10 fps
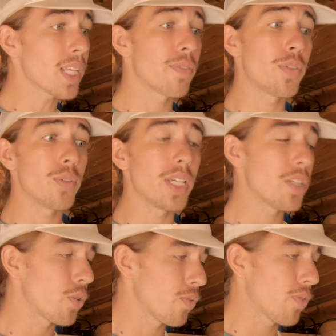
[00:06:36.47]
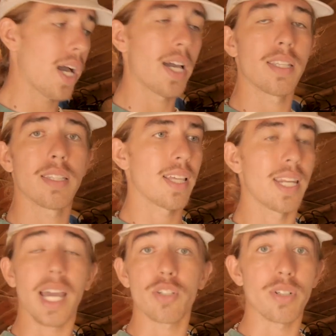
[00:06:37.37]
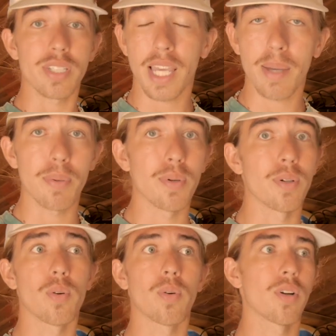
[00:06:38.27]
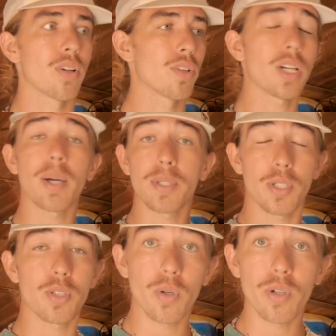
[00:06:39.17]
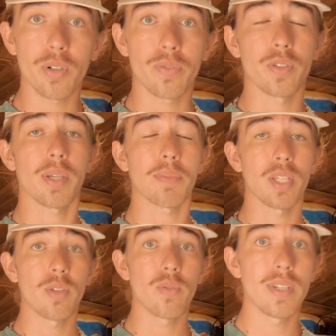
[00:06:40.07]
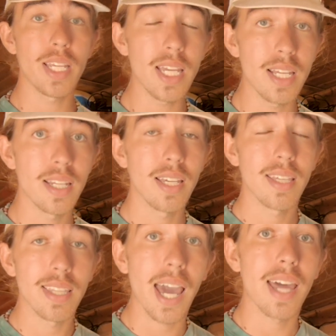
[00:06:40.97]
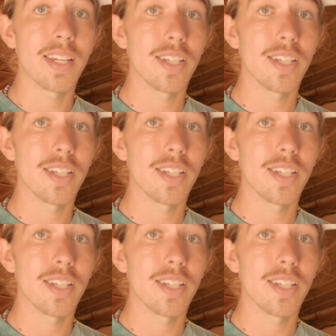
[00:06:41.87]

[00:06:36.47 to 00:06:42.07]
if you need to find an extra sample or look up a tutorial for something, you need that